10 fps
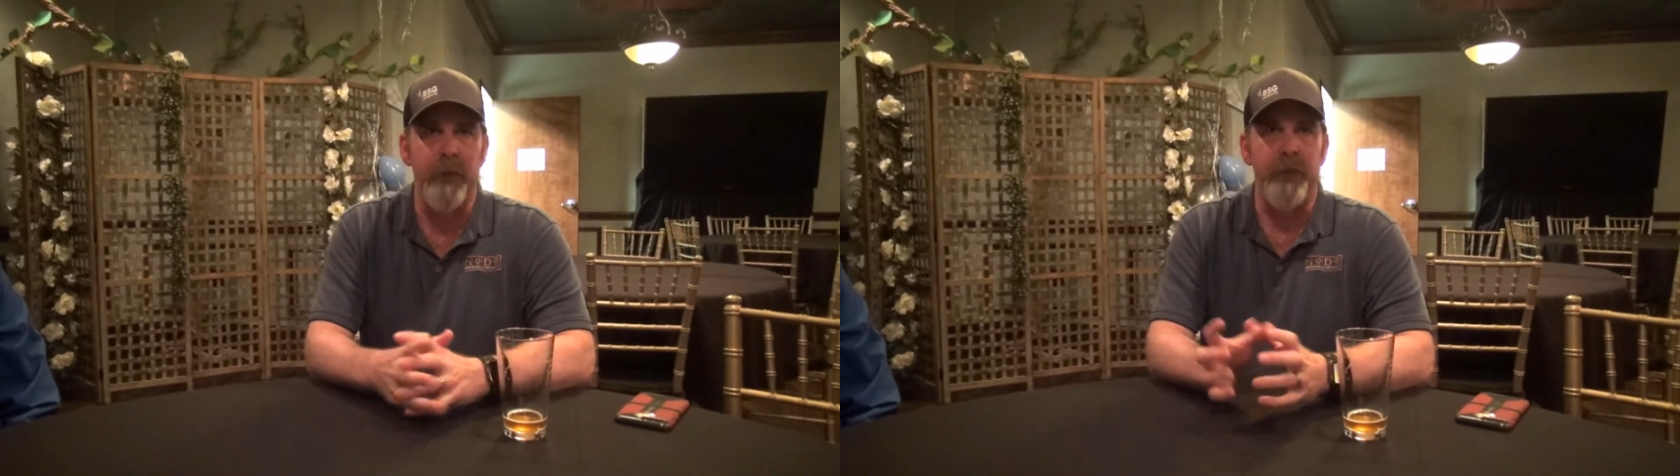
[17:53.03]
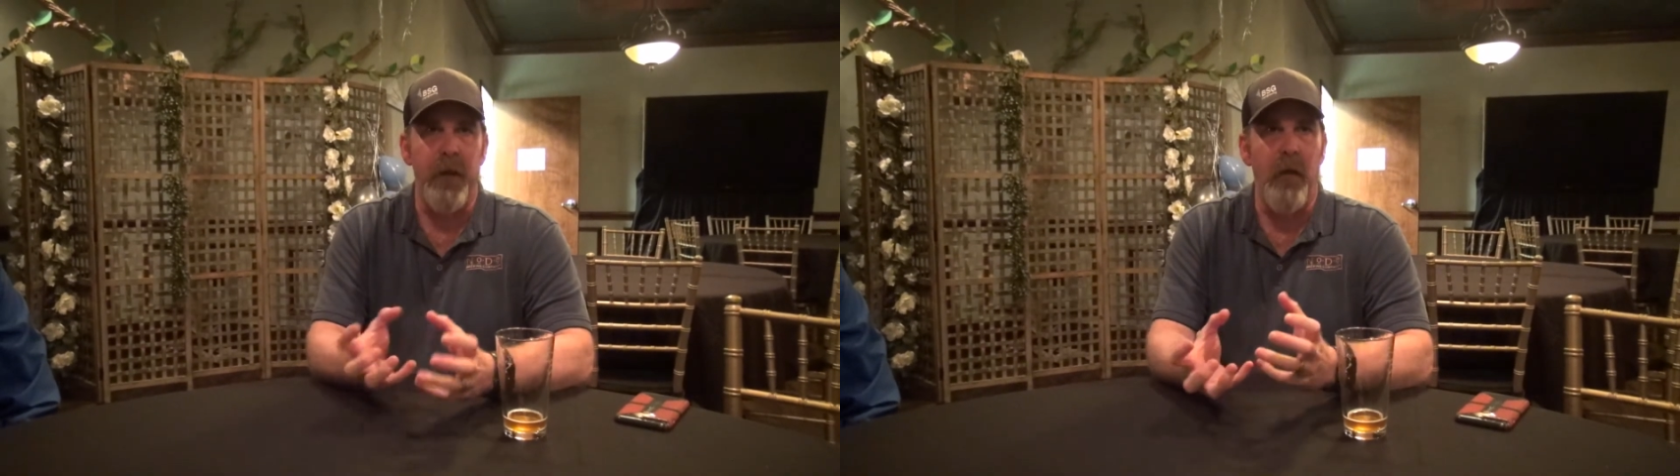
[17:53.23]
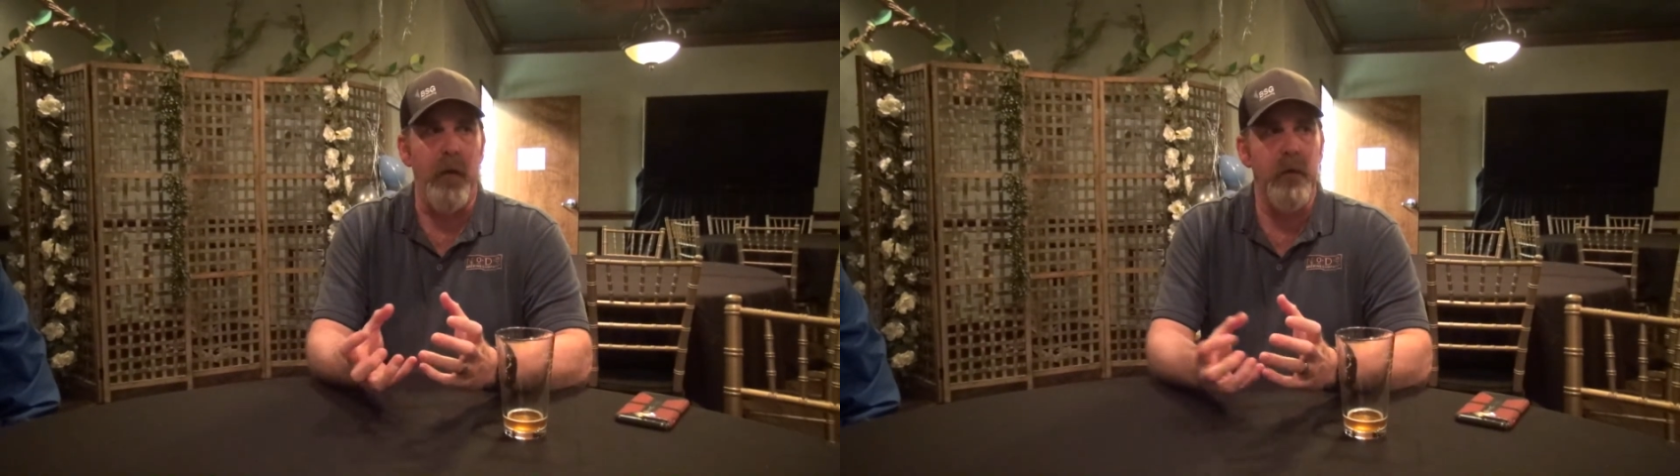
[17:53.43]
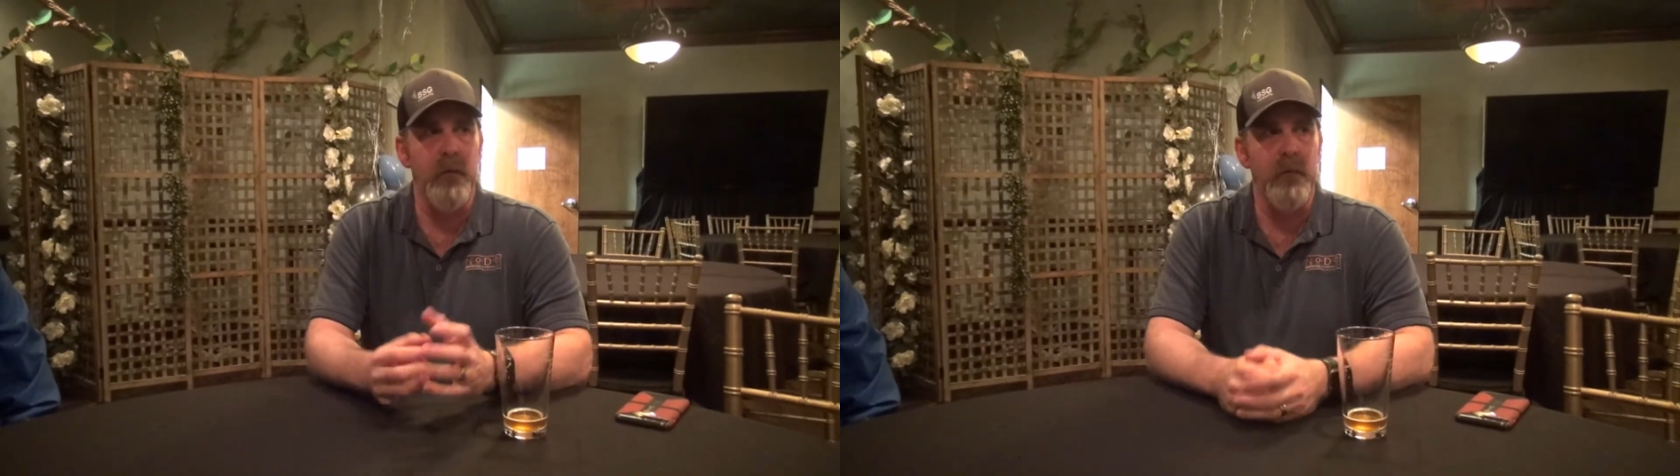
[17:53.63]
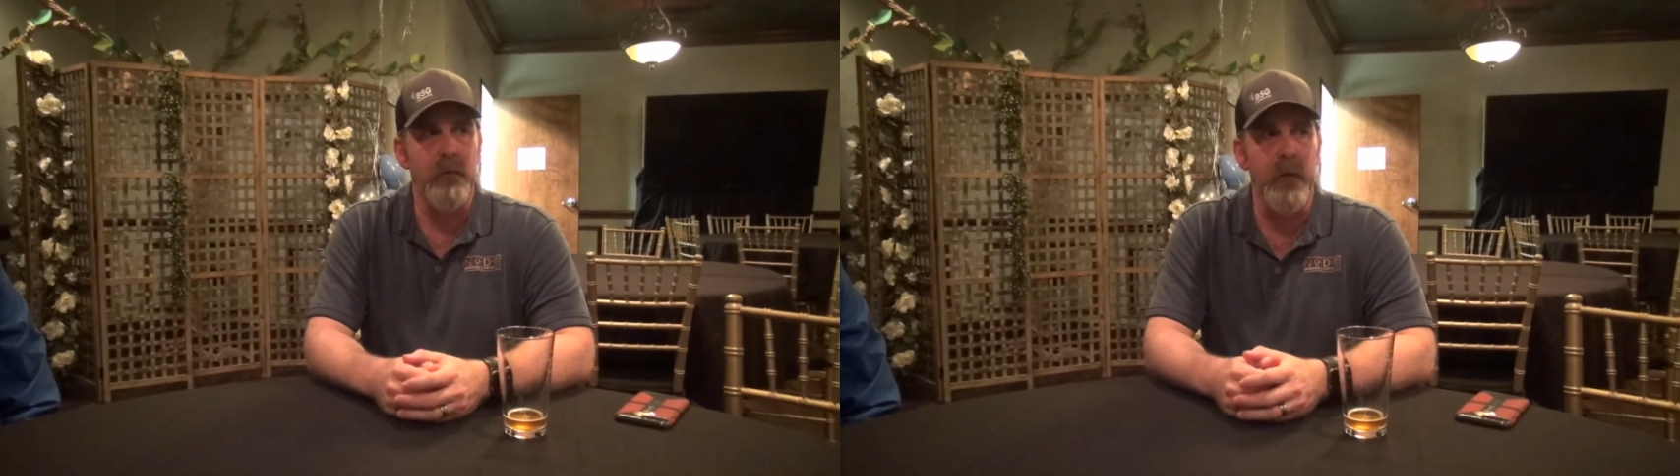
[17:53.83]
phenolic
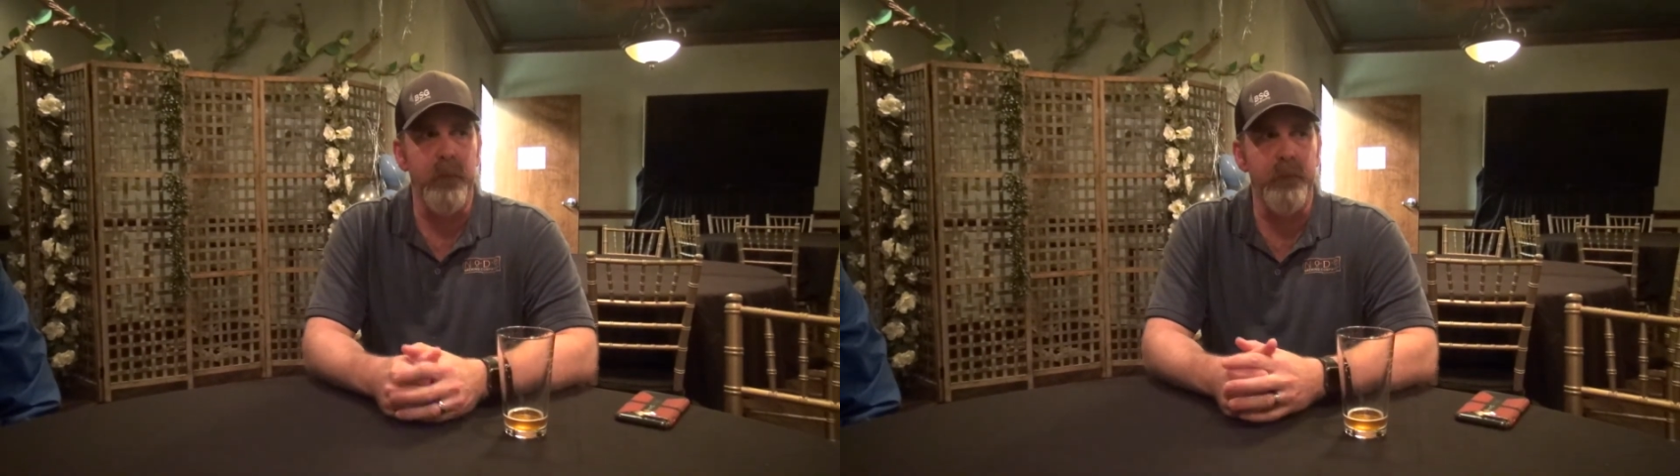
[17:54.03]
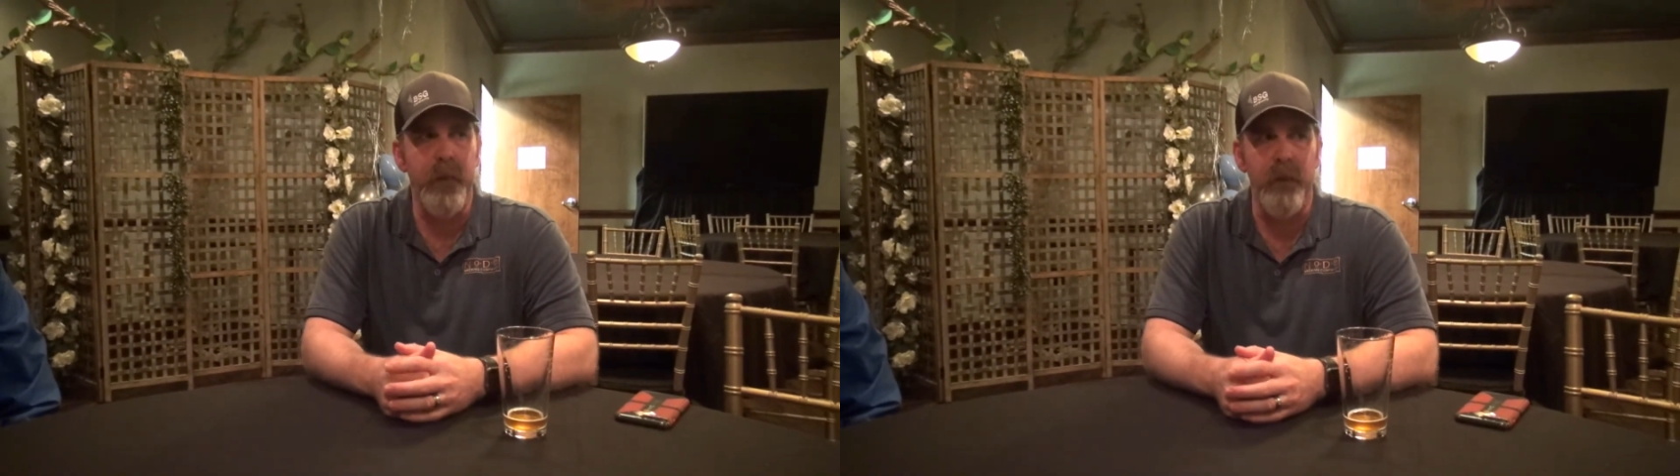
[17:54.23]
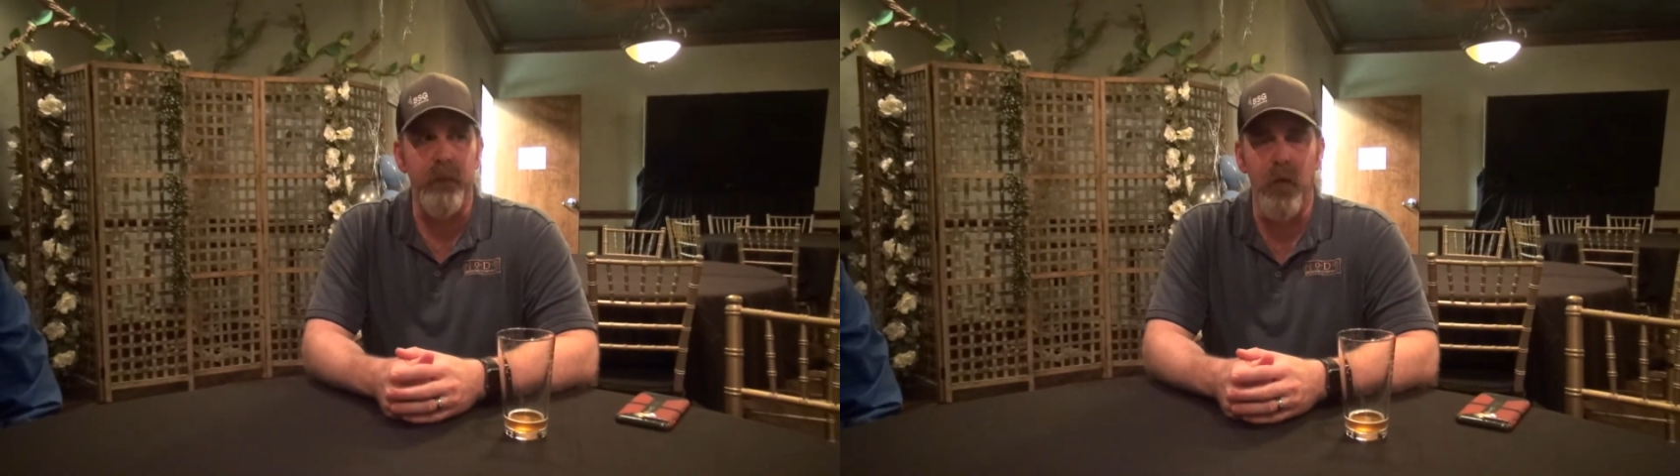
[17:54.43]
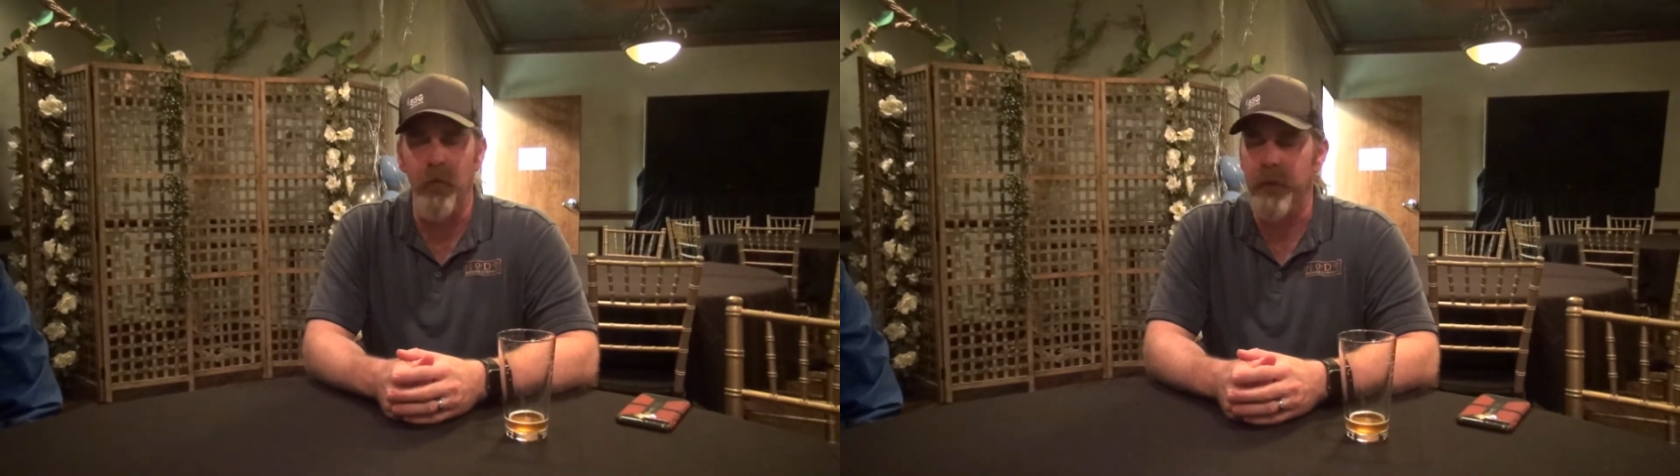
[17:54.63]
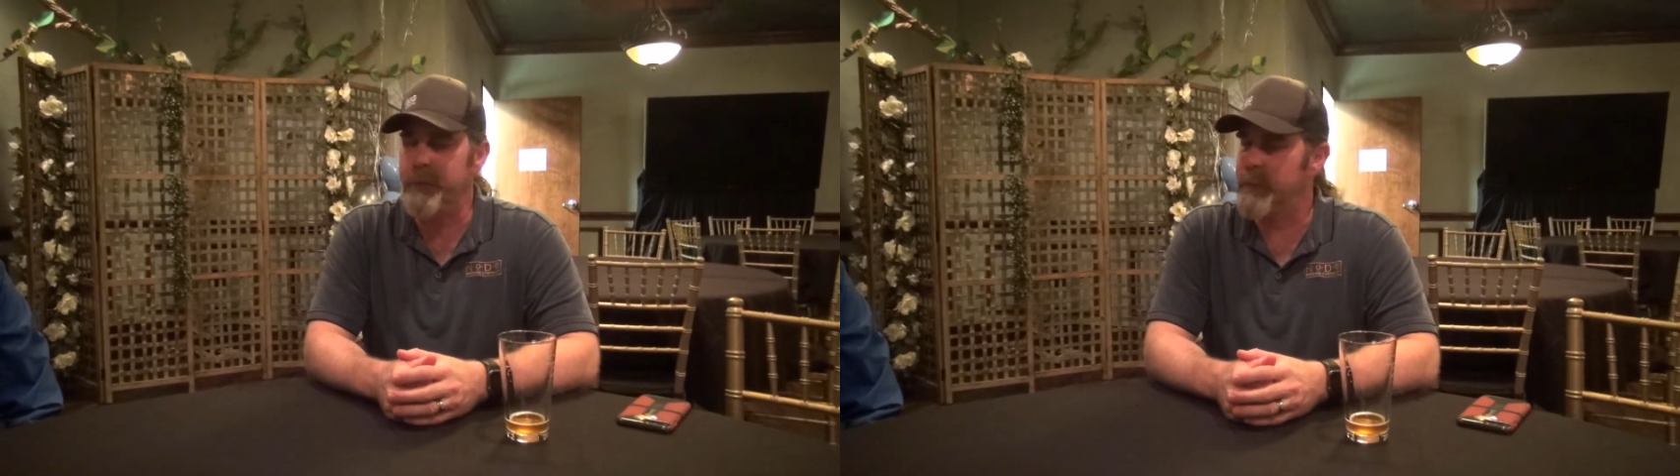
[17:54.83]
kind of
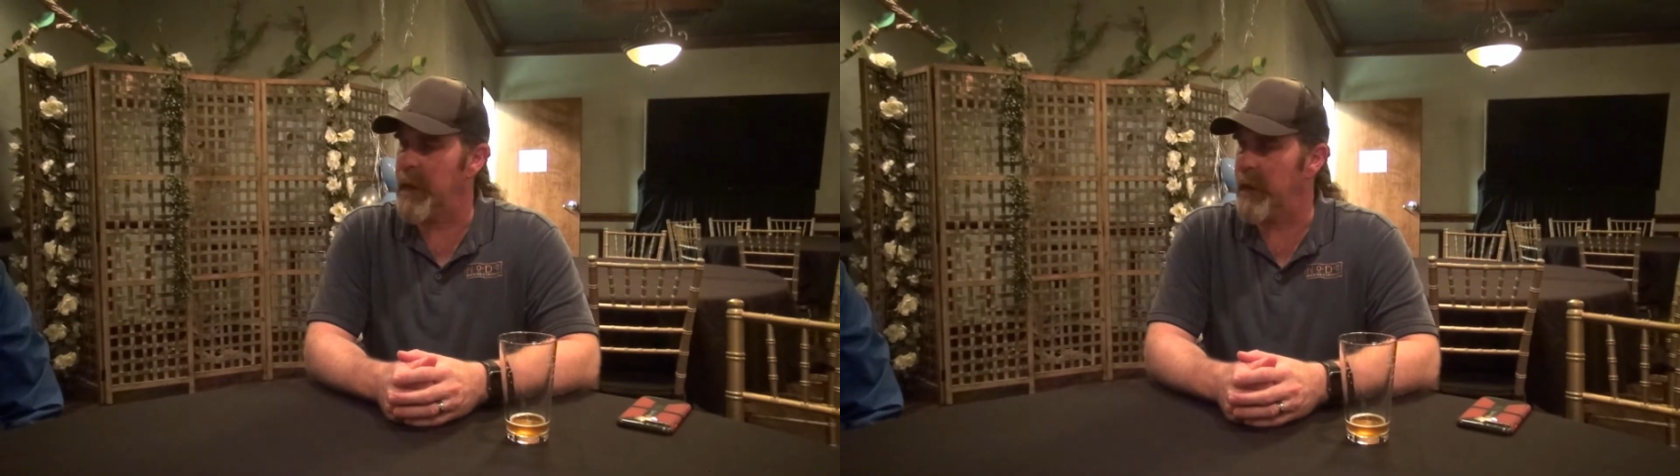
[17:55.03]
clovey kind